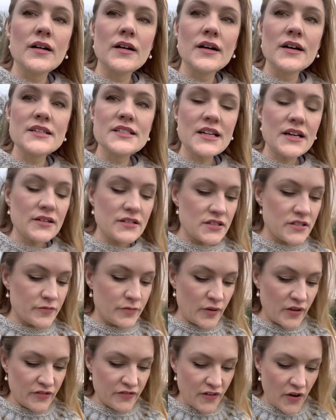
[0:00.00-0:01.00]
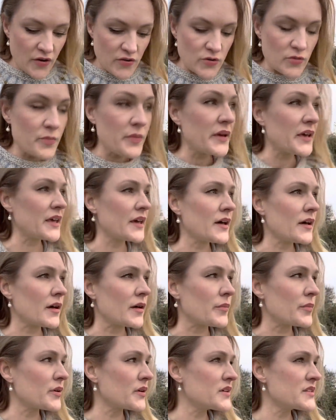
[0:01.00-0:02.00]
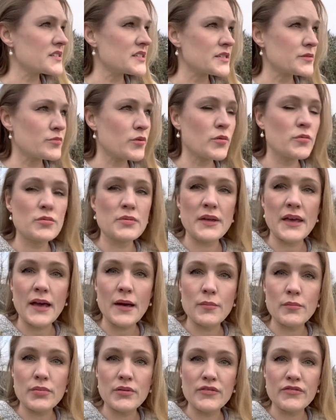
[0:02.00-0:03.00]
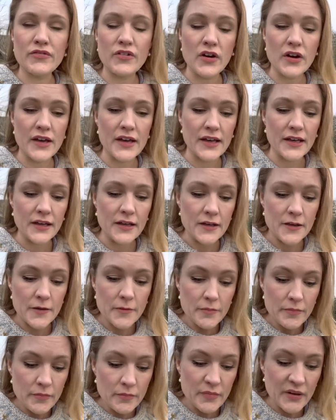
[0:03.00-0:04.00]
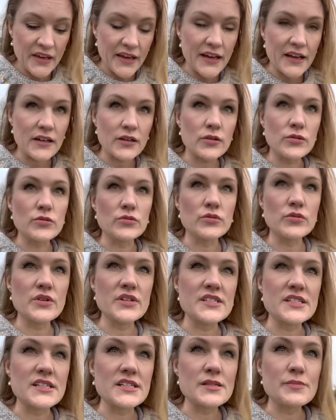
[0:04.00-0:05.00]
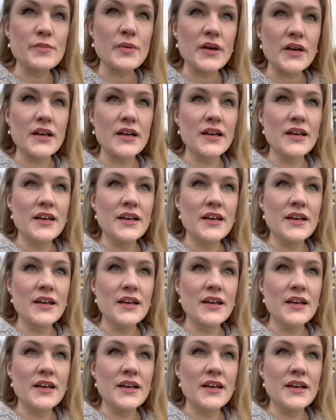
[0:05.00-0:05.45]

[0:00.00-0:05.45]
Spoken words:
I doubt if my phone will pick it up because it's probably amplifying mechanical noises, but